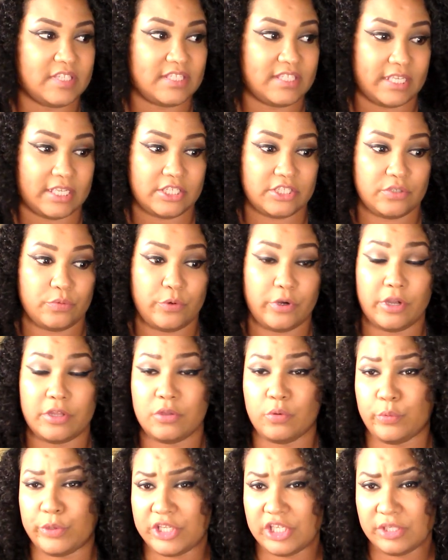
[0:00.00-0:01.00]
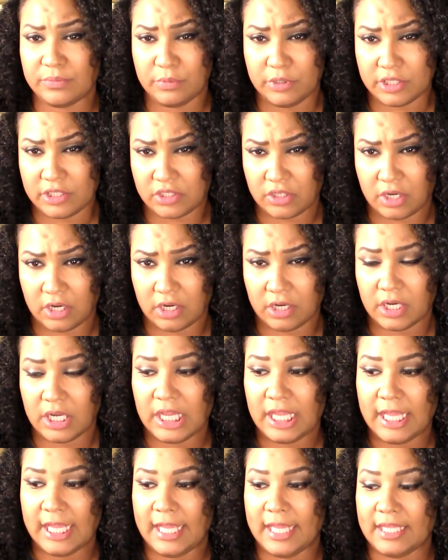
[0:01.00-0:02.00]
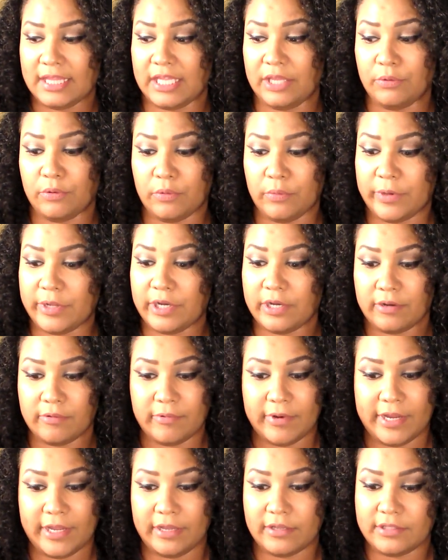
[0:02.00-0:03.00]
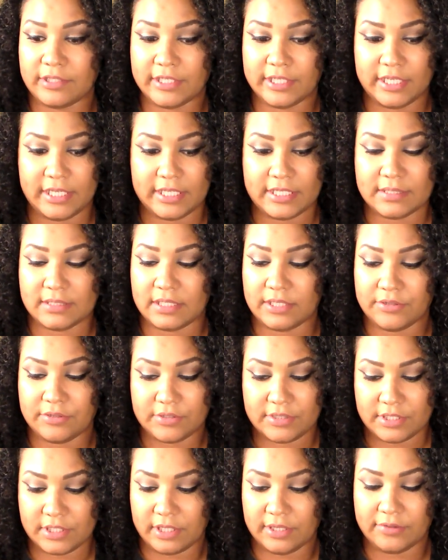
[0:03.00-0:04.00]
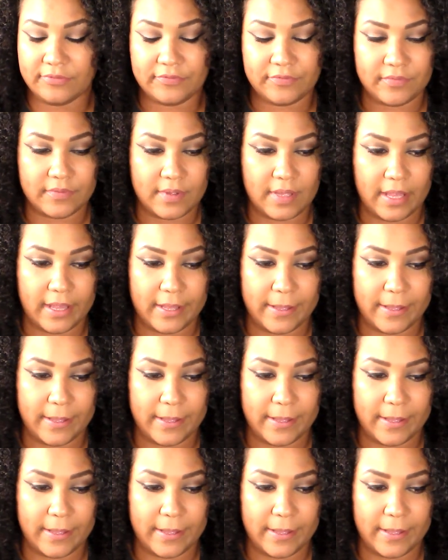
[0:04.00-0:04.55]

section where all the witchy books are. They were running around looking at other stuff.